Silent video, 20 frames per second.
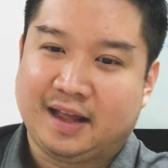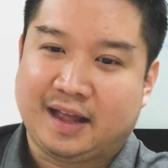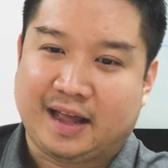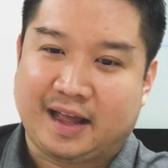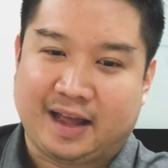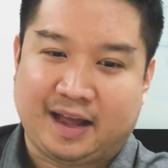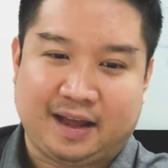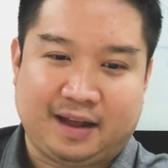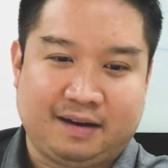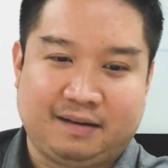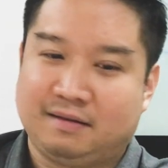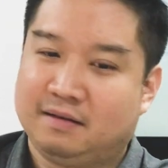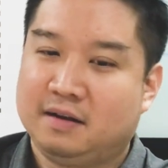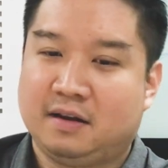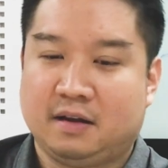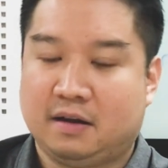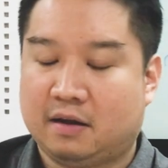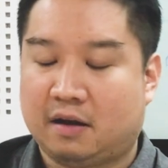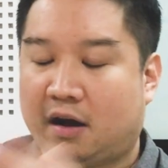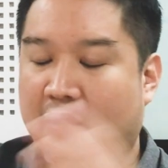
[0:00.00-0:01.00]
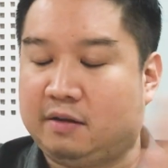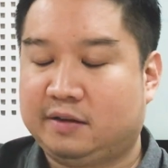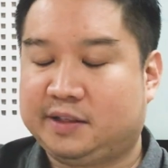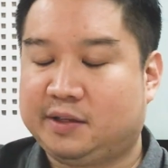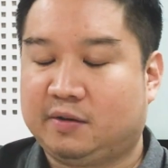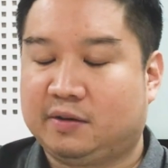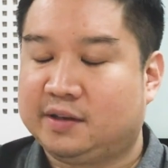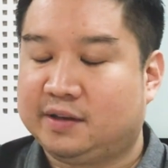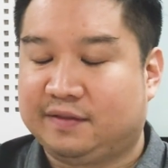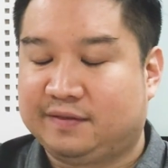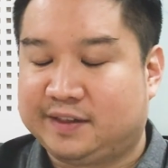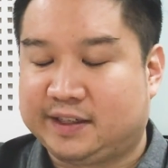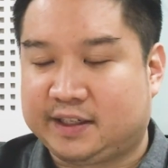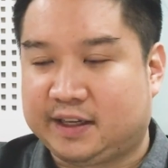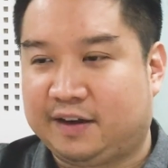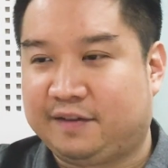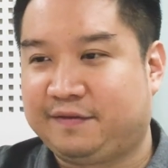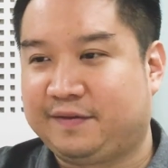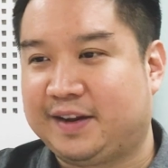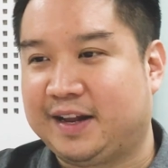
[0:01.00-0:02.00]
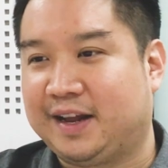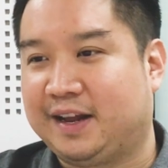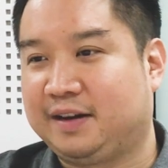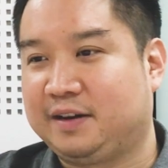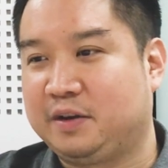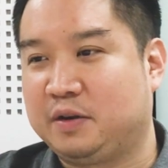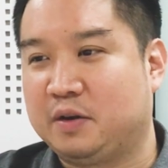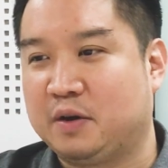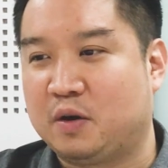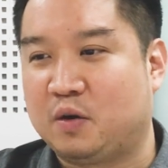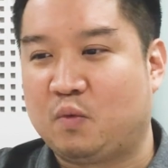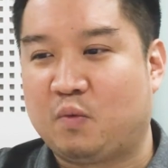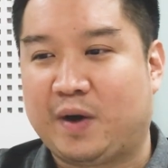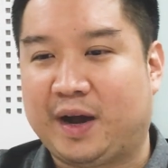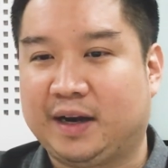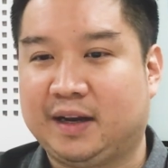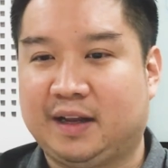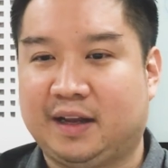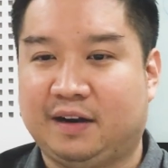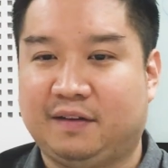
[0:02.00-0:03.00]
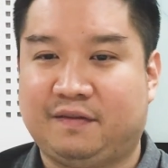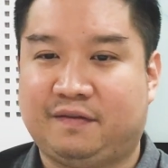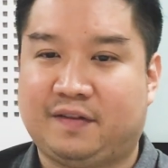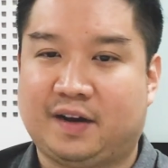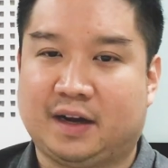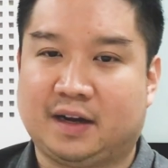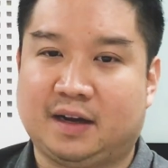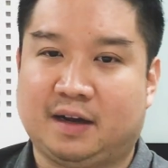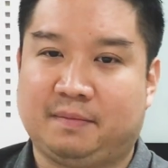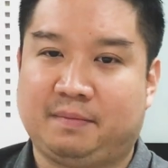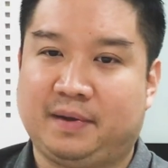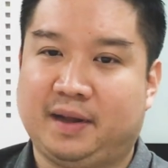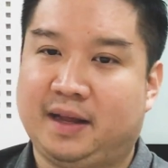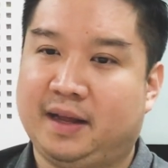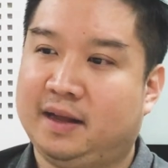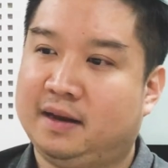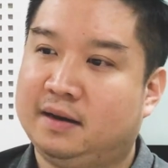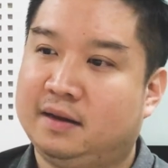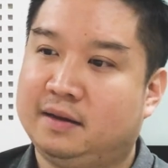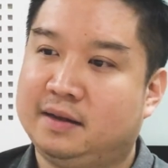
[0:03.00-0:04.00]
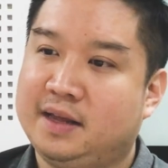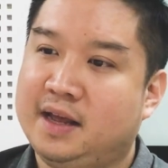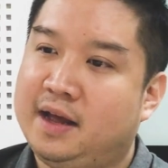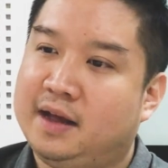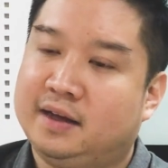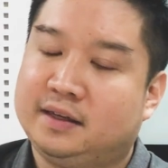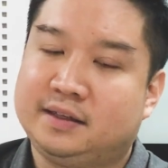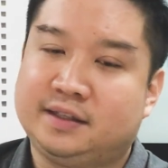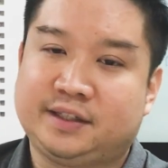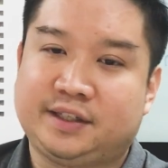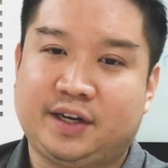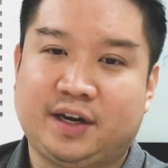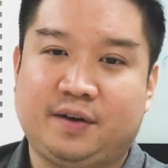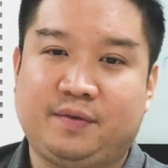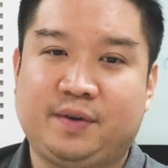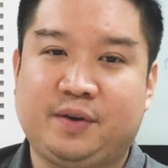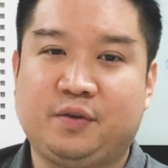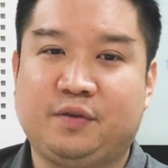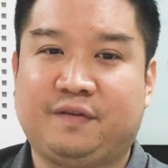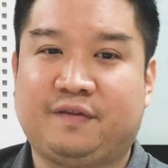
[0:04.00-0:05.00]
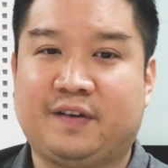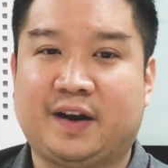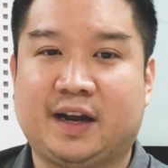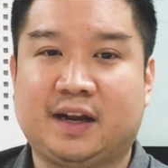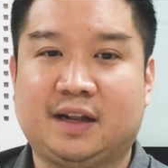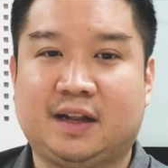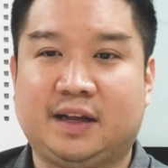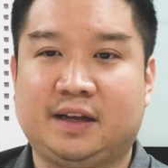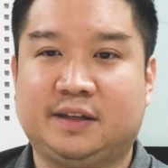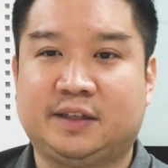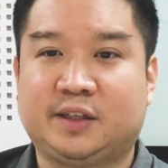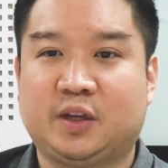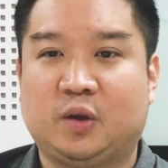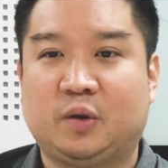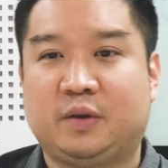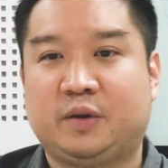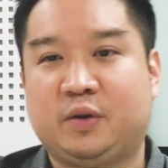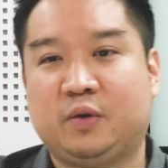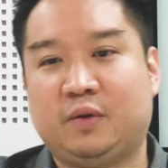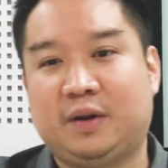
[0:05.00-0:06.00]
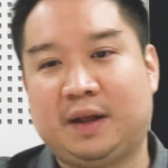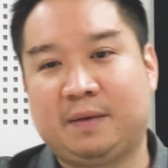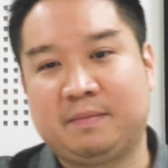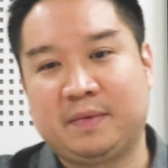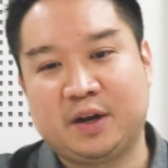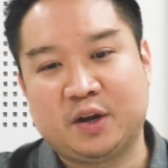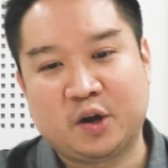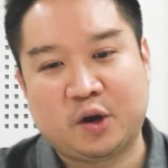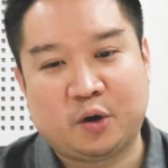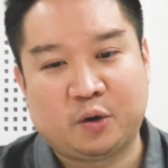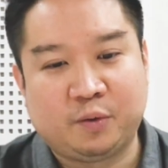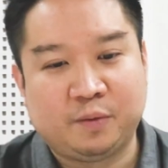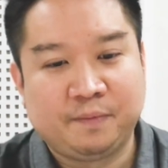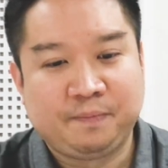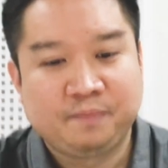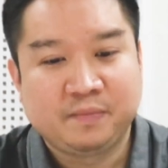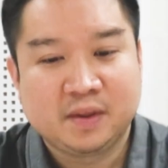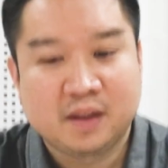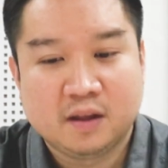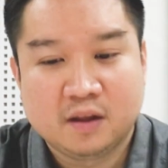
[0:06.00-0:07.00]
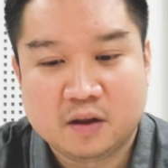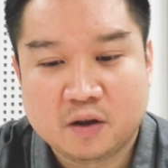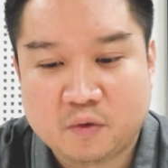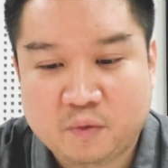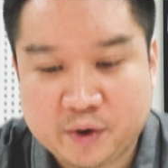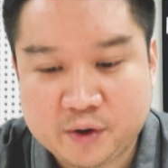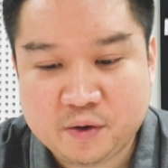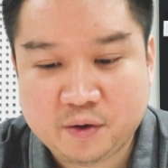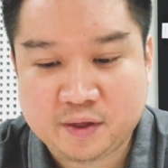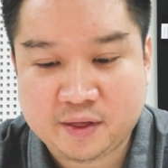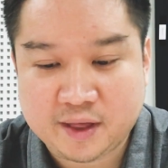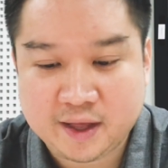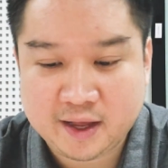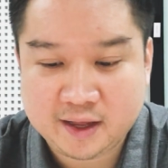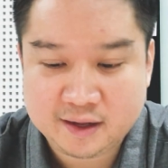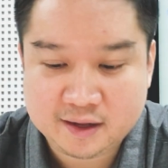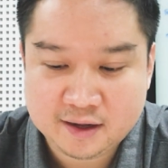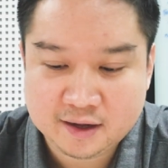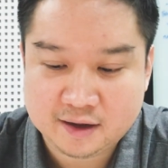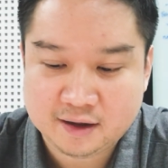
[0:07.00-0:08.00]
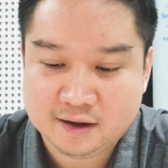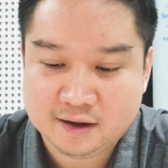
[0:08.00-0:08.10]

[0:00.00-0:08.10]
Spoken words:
and all sorts of stuff that, one can fuck up. And I just share with you frankly. So do let me know what you think.